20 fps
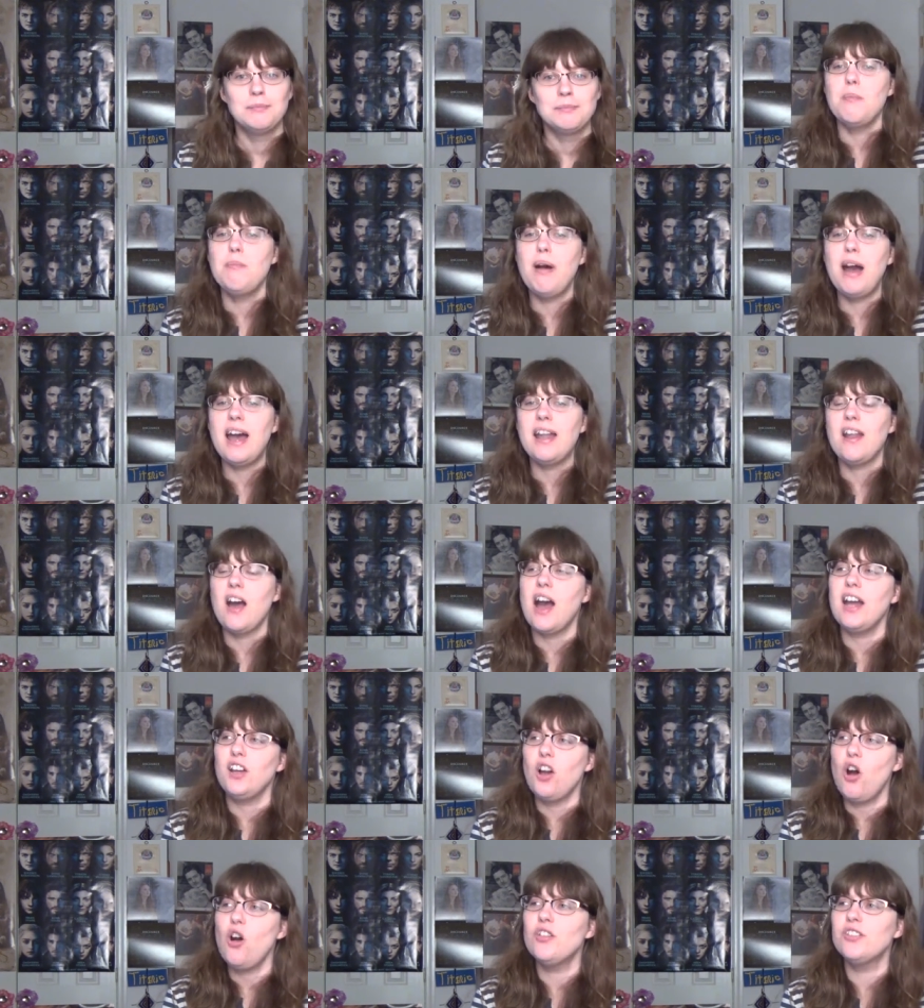But
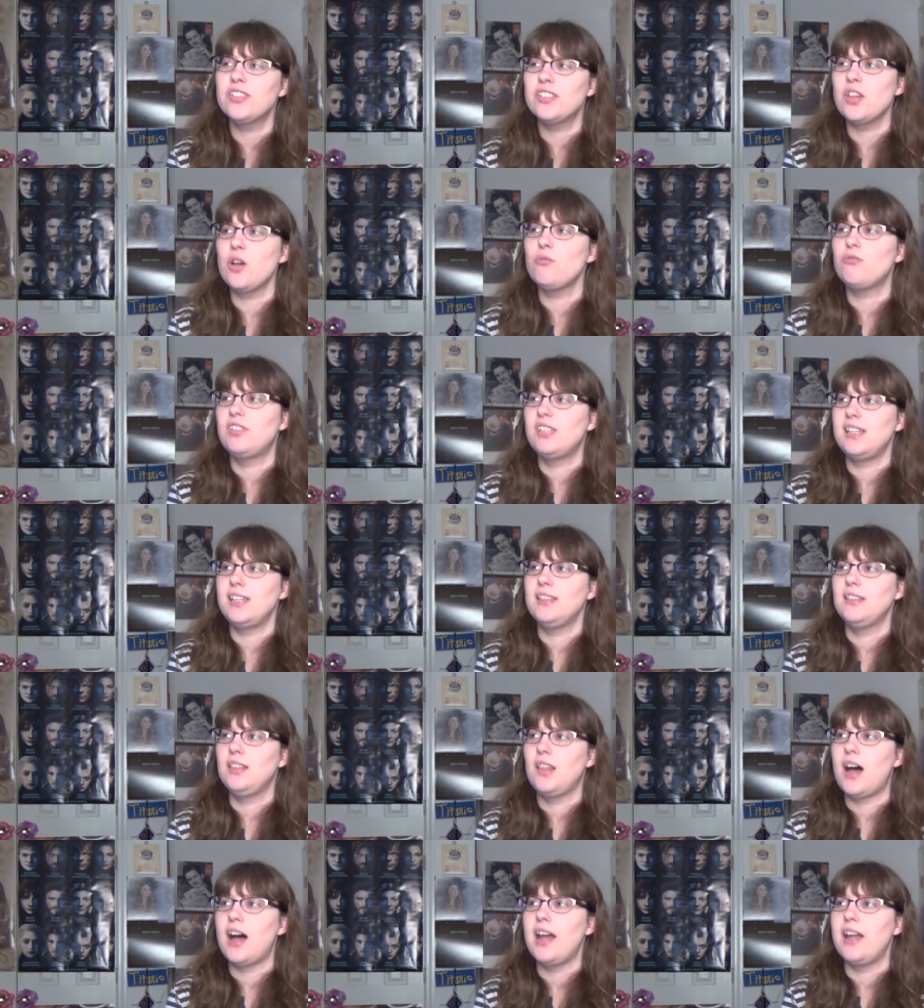I also
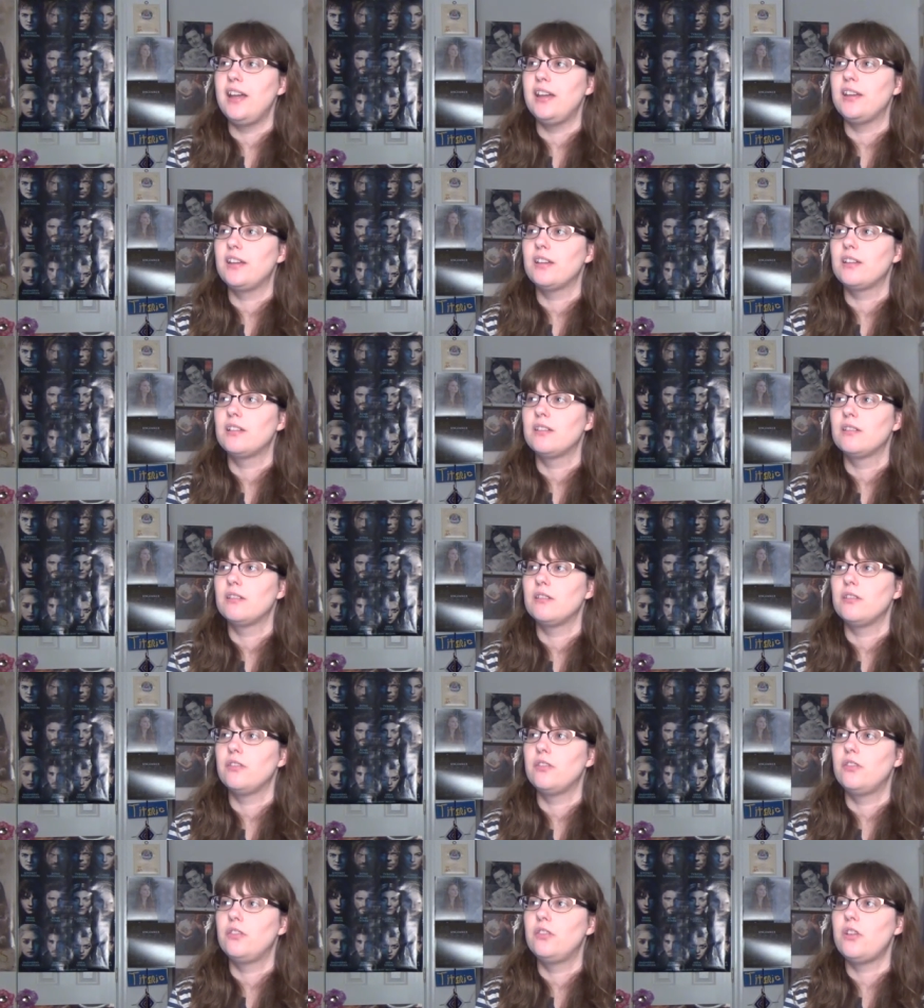did like
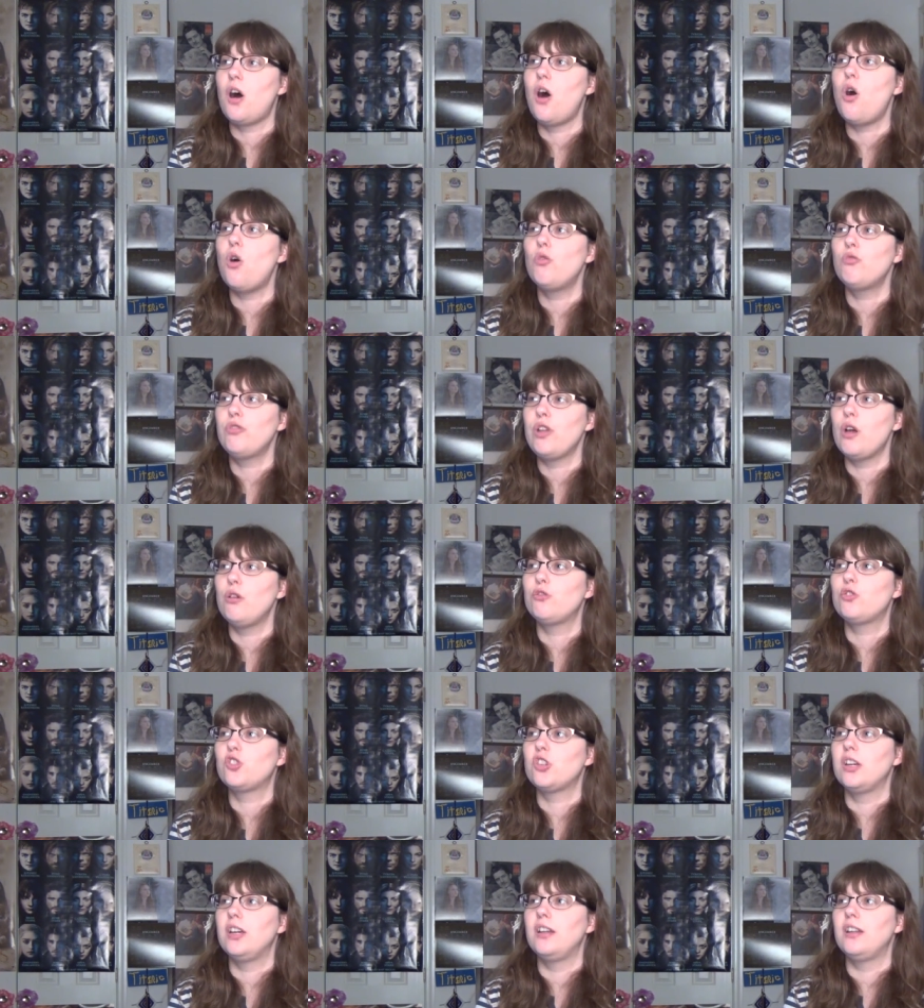the whole
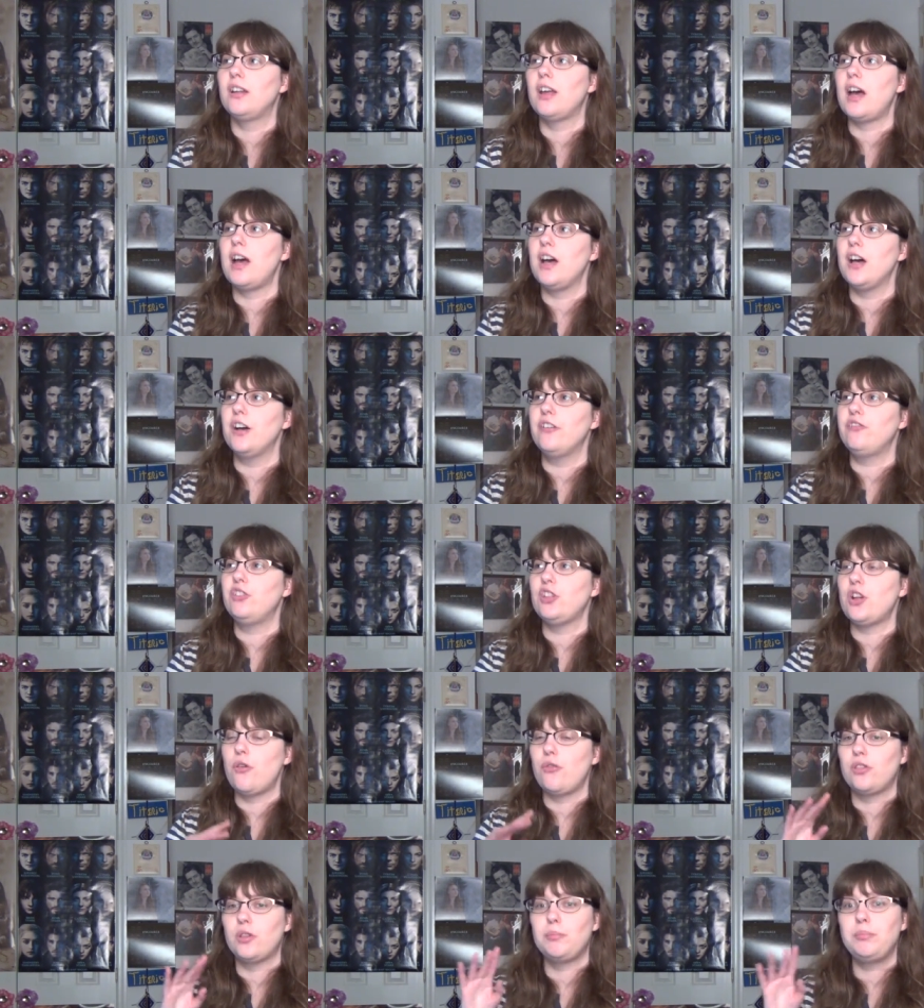notion of, you
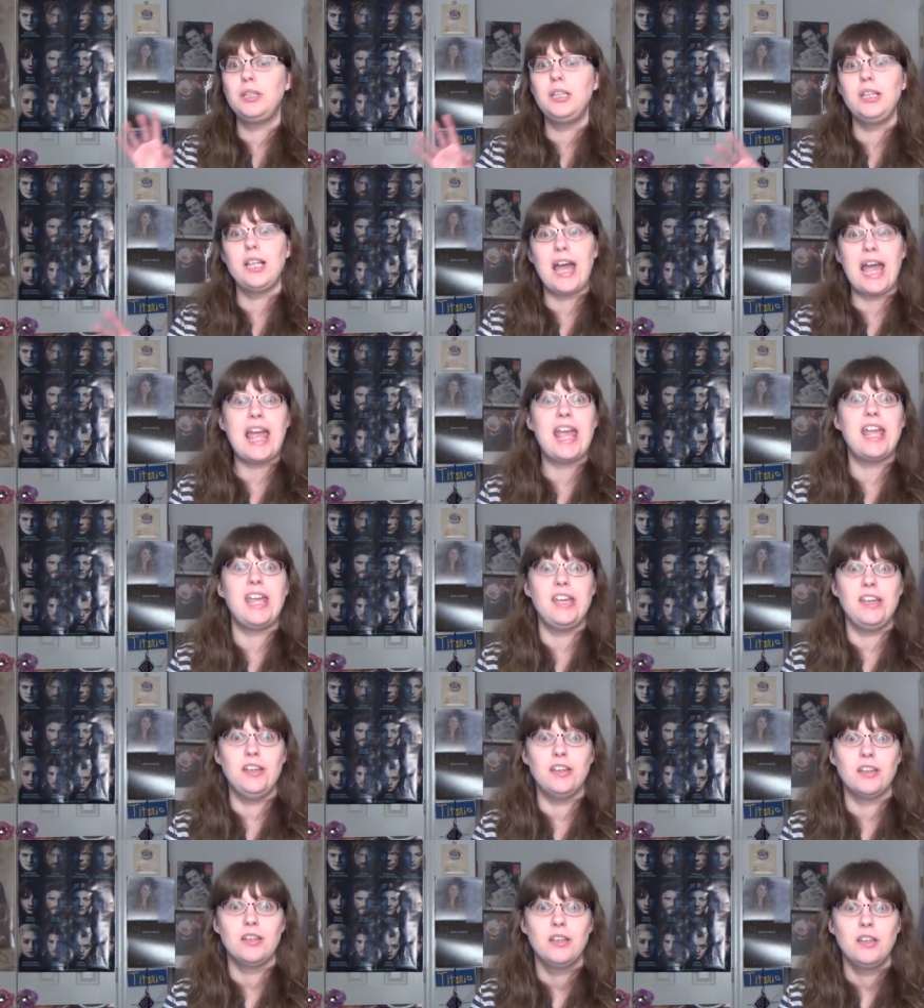know, the
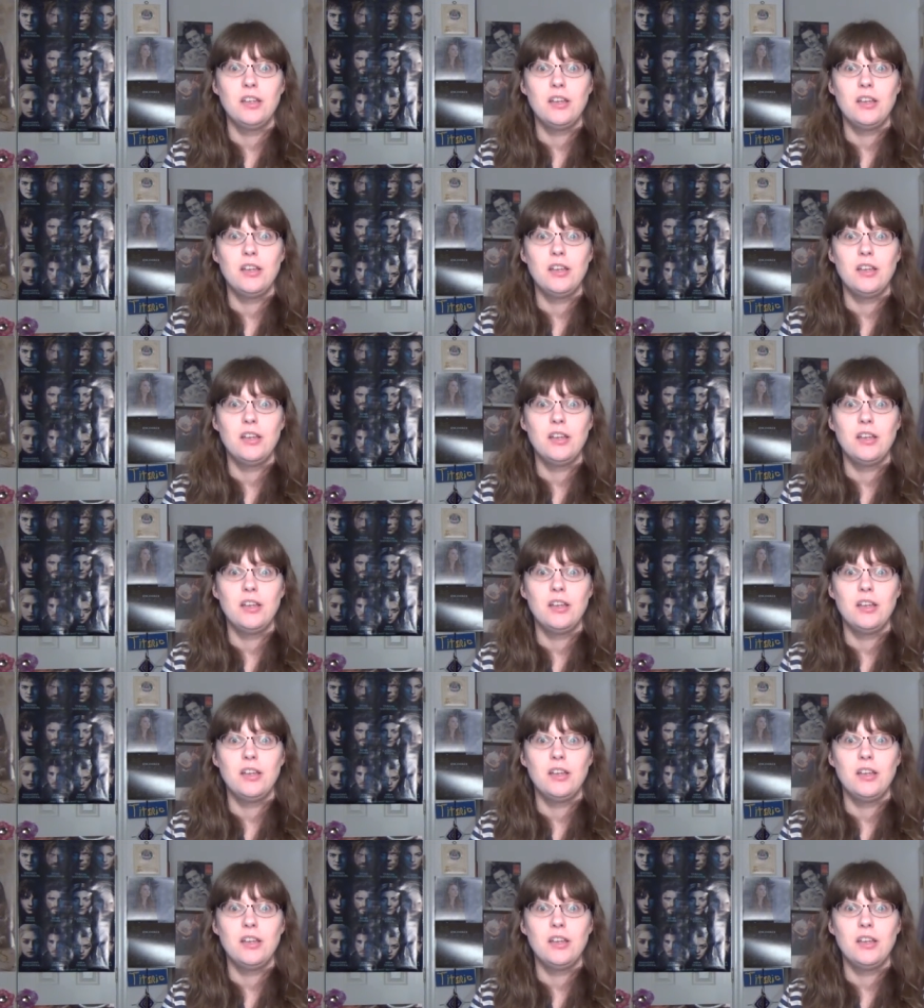plague